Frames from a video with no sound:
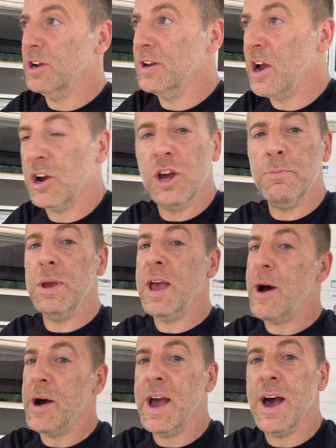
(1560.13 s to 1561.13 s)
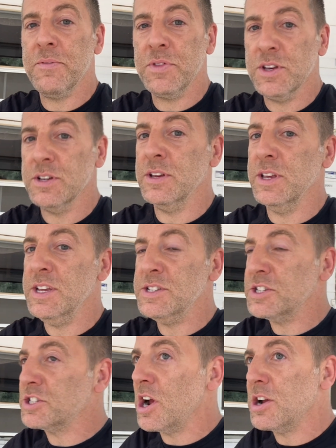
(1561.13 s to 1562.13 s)
Now, it could be how I have the
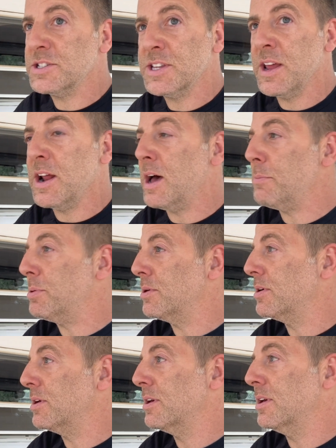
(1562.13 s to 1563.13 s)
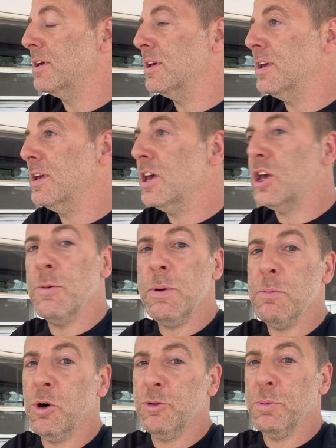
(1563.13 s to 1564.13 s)
Easy Start set up. It could be
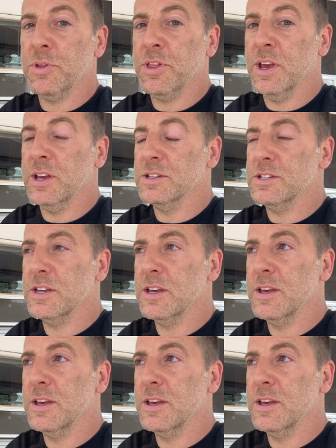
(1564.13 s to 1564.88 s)
multiple things.